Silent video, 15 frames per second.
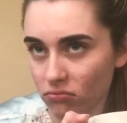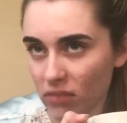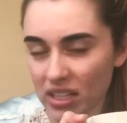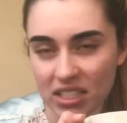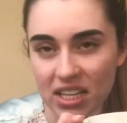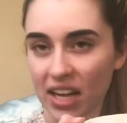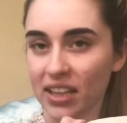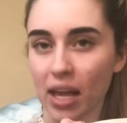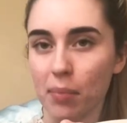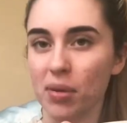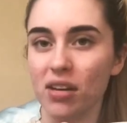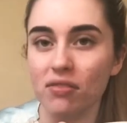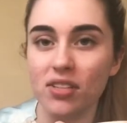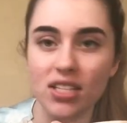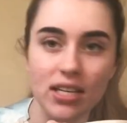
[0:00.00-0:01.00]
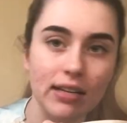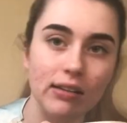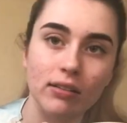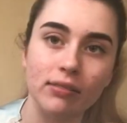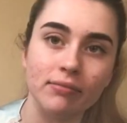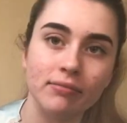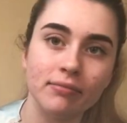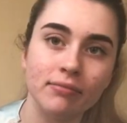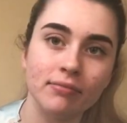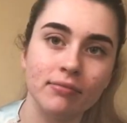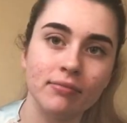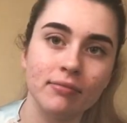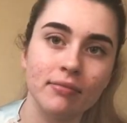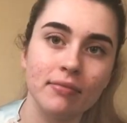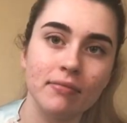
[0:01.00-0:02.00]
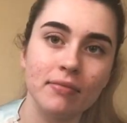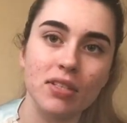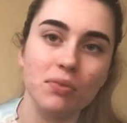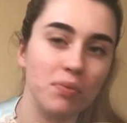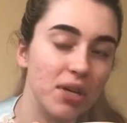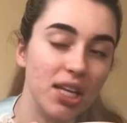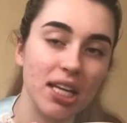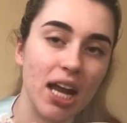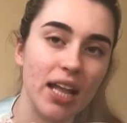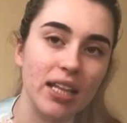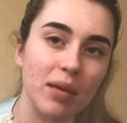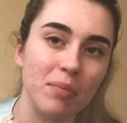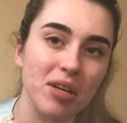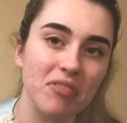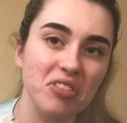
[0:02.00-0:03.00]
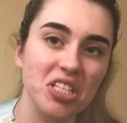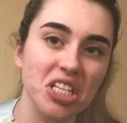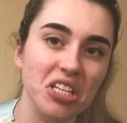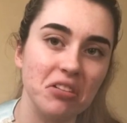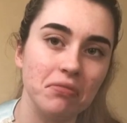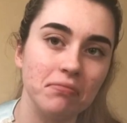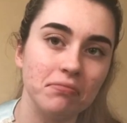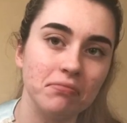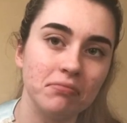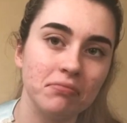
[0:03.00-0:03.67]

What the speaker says: It's not that big of a deal. It's really not that big of a deal.